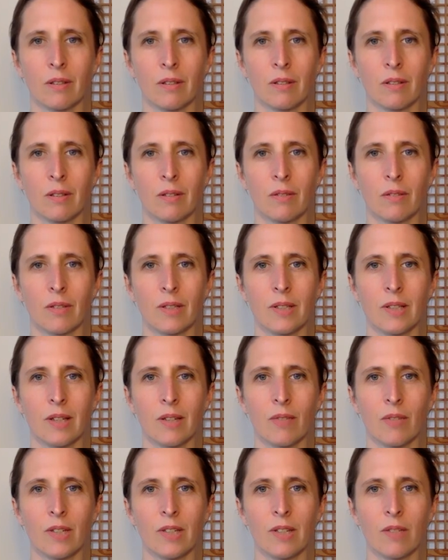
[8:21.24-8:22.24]
to receive
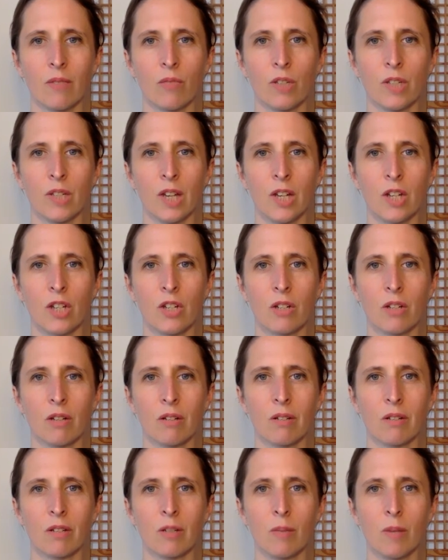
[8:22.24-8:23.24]
this invitation
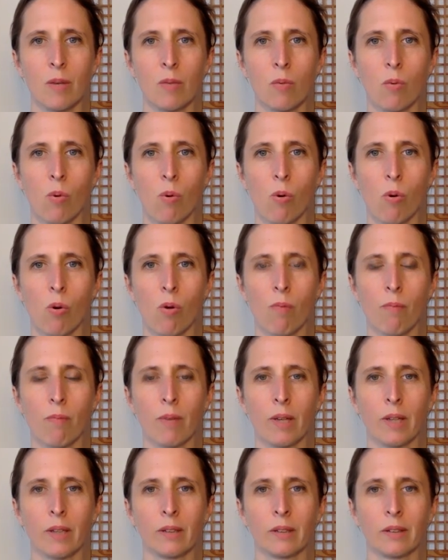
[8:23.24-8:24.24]
to be warm
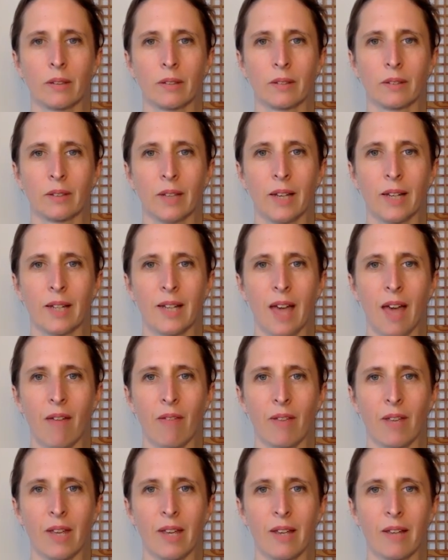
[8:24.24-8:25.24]
and
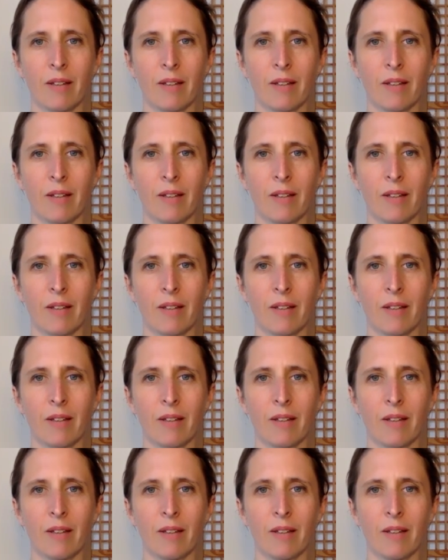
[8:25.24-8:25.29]
heavy.